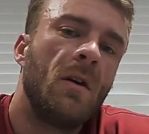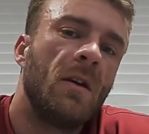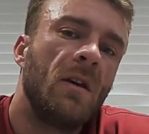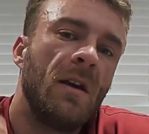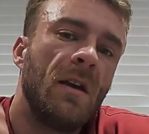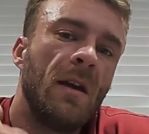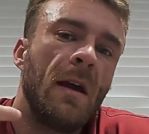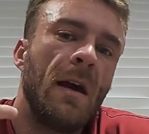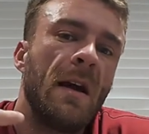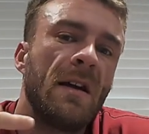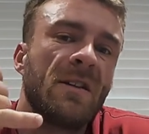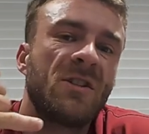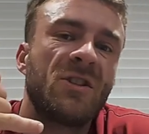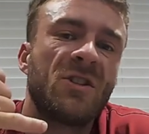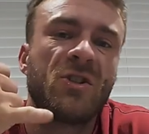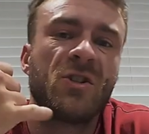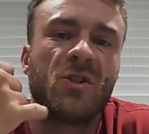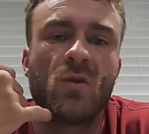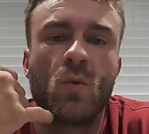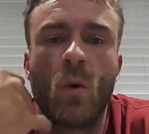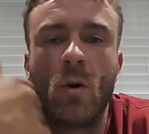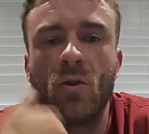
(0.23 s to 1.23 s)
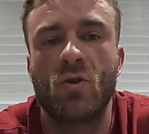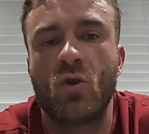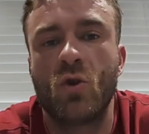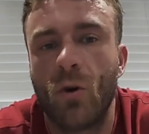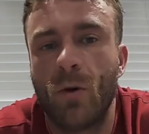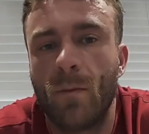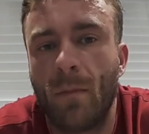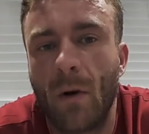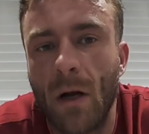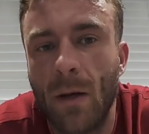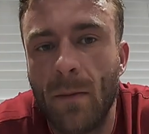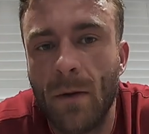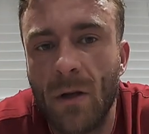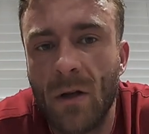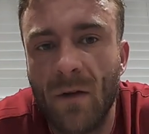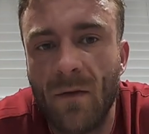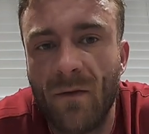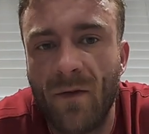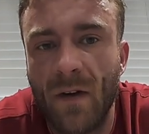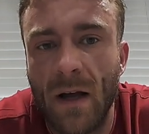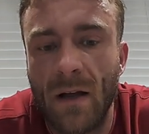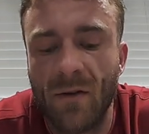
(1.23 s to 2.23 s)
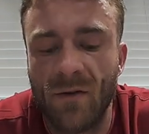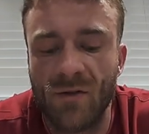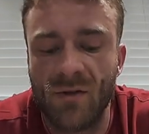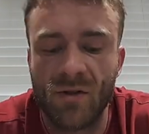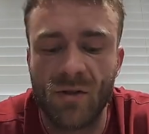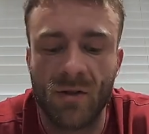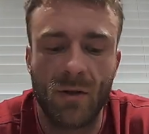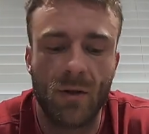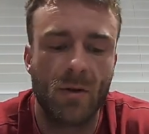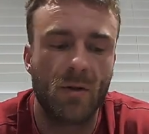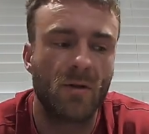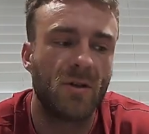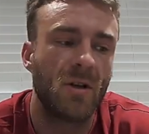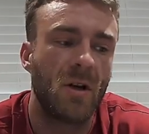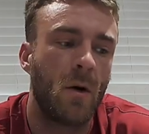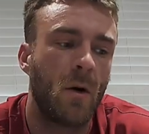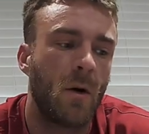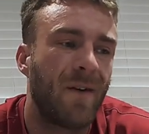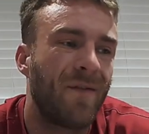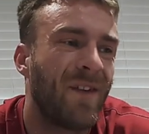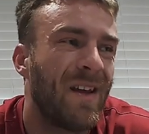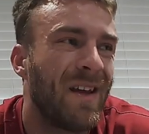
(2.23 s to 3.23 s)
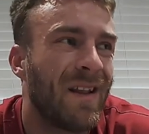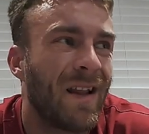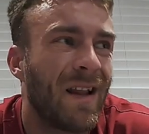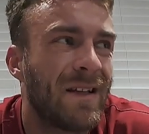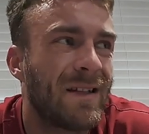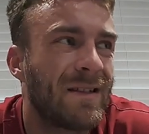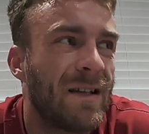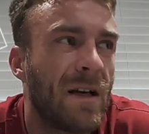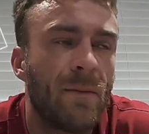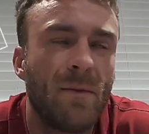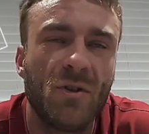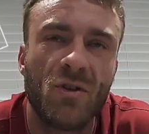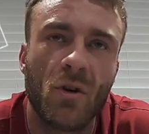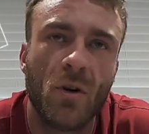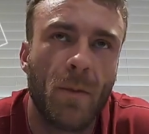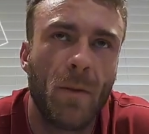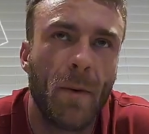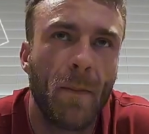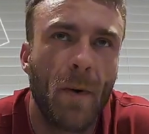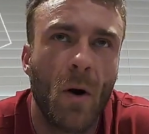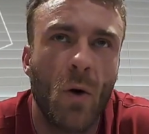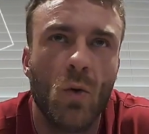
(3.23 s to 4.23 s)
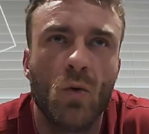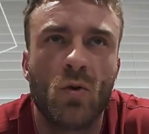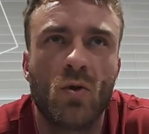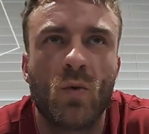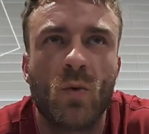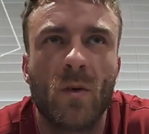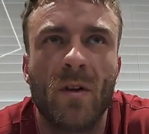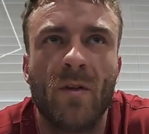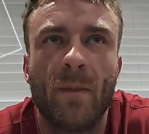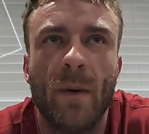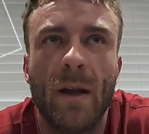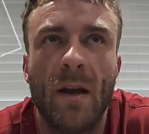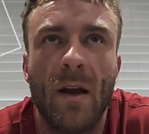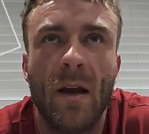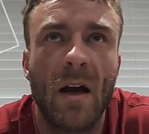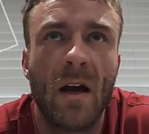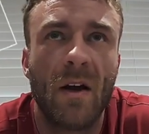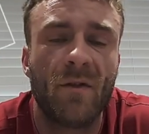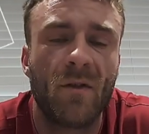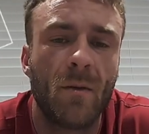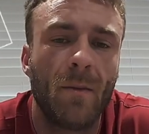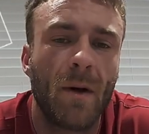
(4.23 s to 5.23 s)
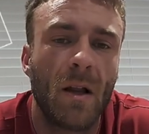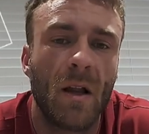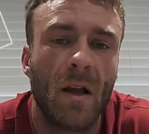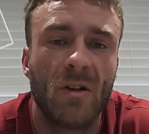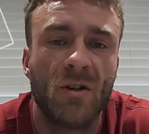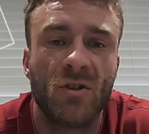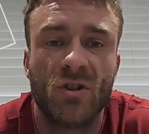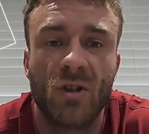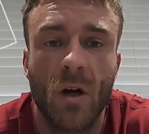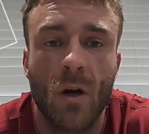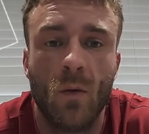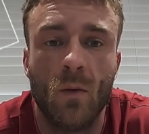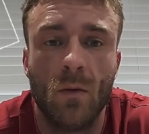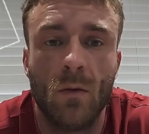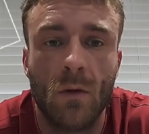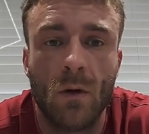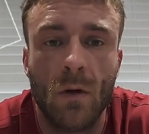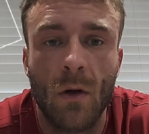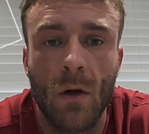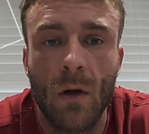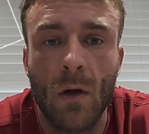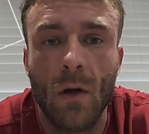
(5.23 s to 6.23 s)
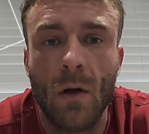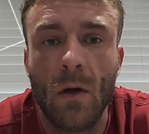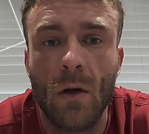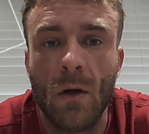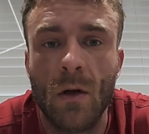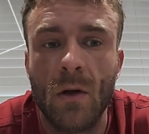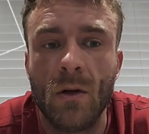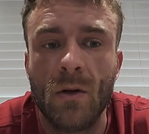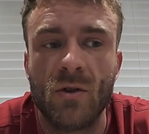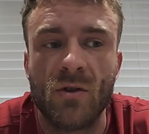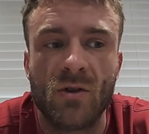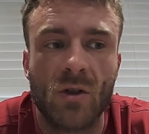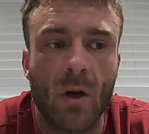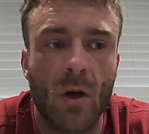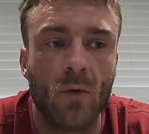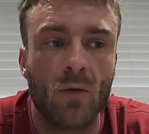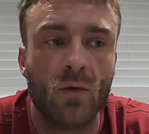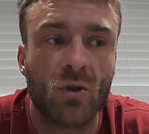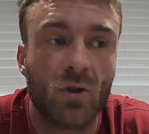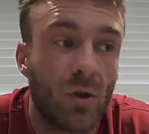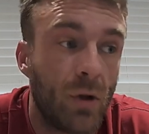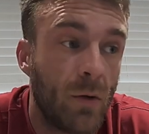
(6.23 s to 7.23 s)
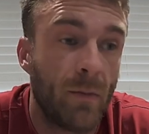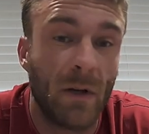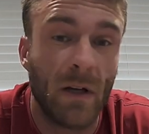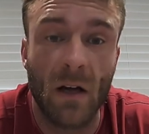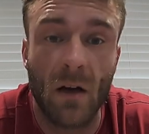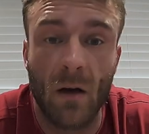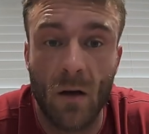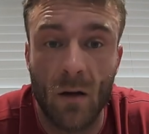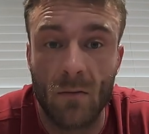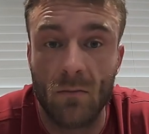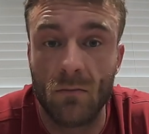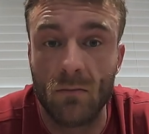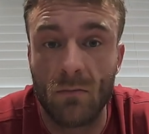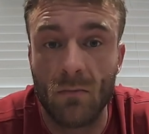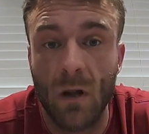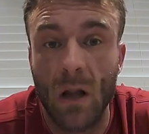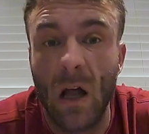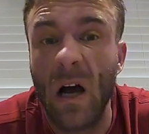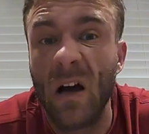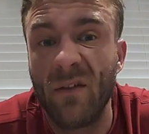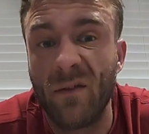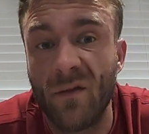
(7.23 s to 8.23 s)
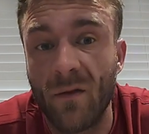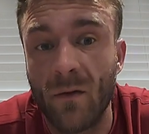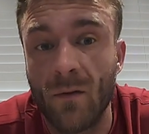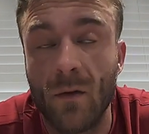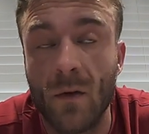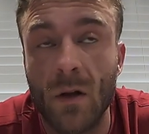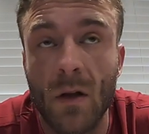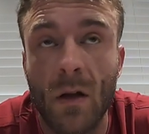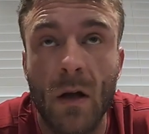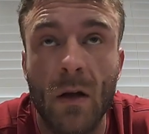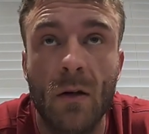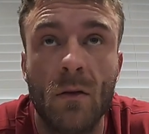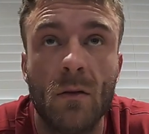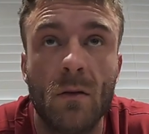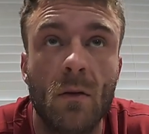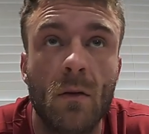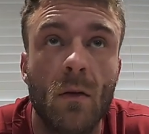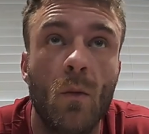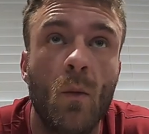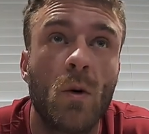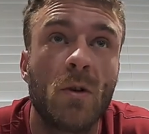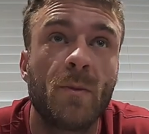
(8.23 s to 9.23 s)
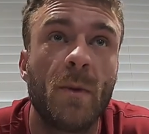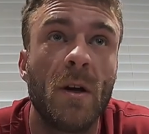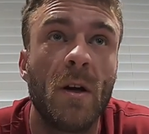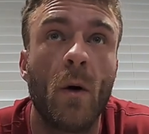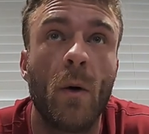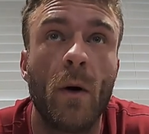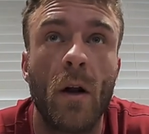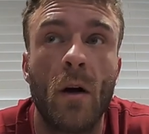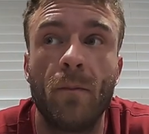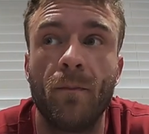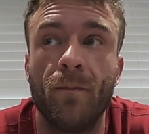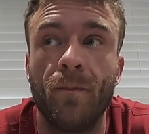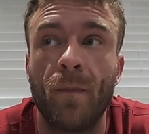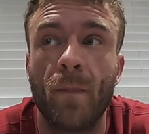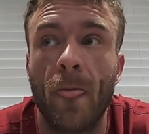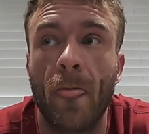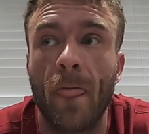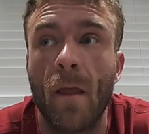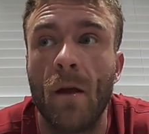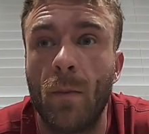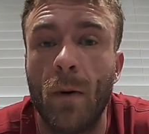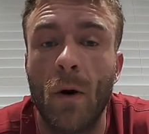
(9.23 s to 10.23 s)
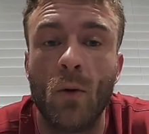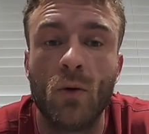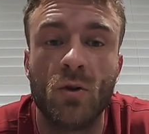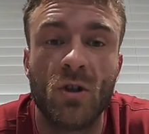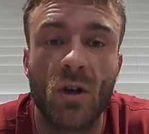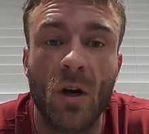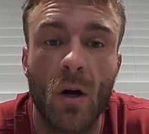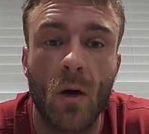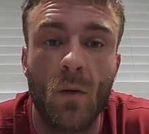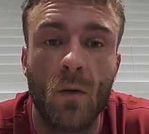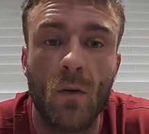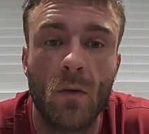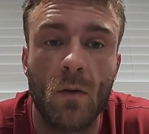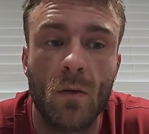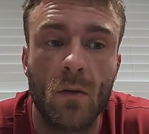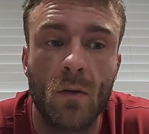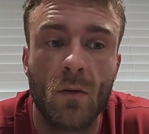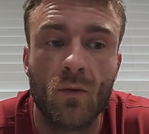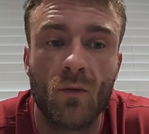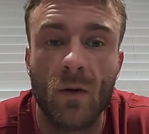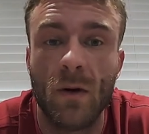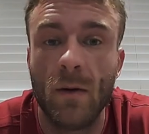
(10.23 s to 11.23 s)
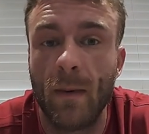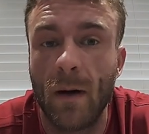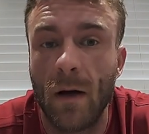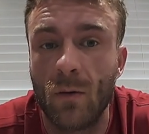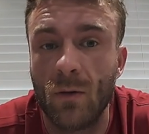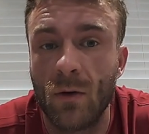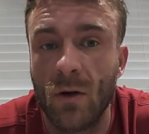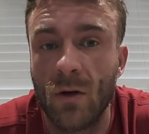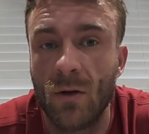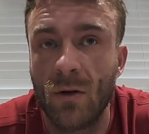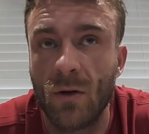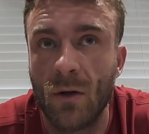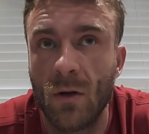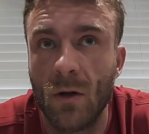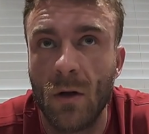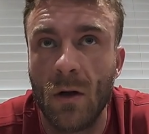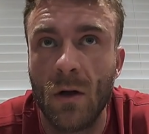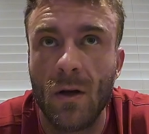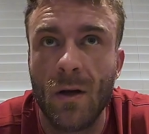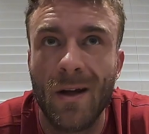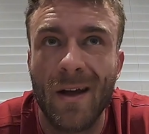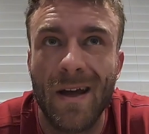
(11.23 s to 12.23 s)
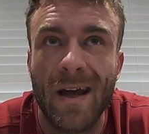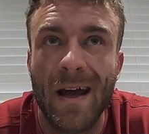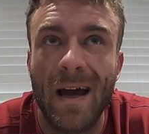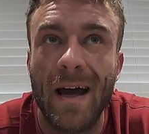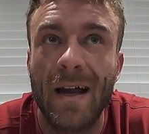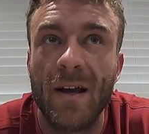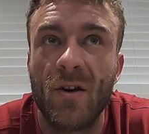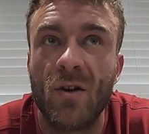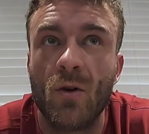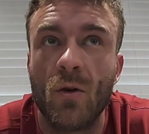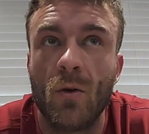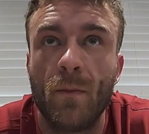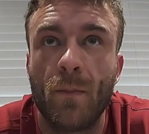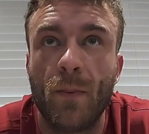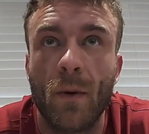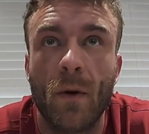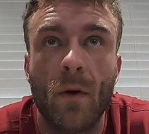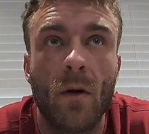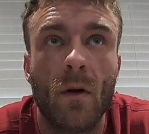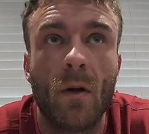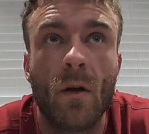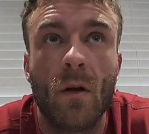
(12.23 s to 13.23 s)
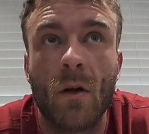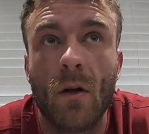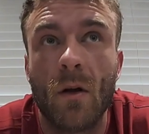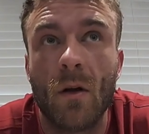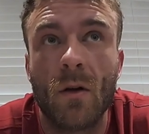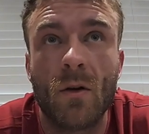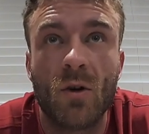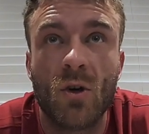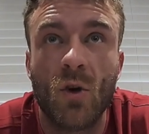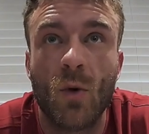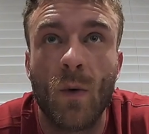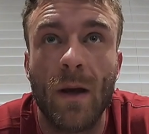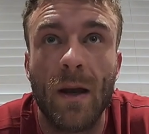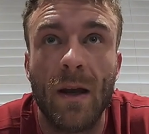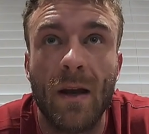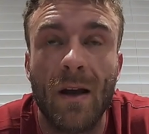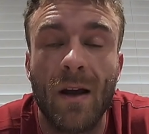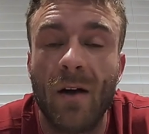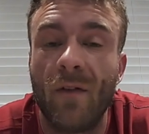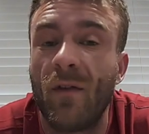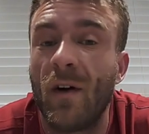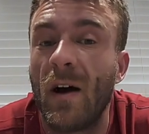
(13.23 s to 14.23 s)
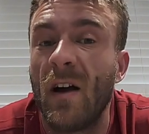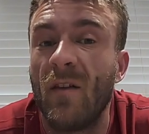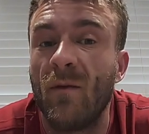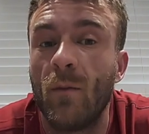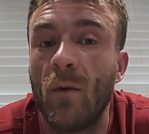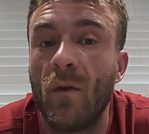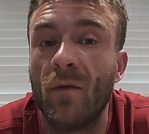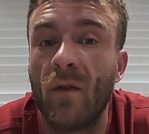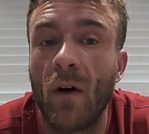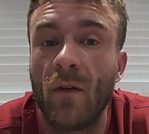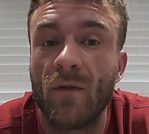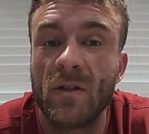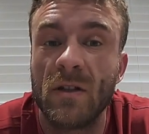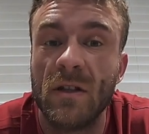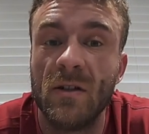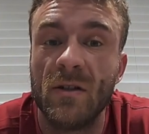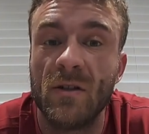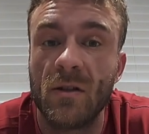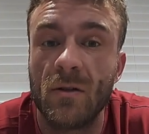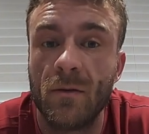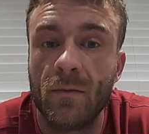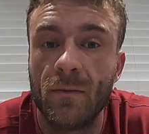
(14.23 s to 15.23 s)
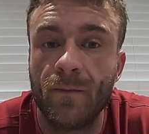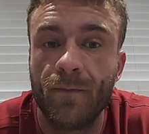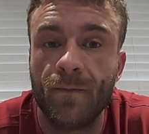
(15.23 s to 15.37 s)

Yes, what's good, bodybuilding fans? So I think last time you saw me post will have been after my last show. So just an update on life, really, and what's been going on. Post show, rebounded, ended up doing a 5-month off season,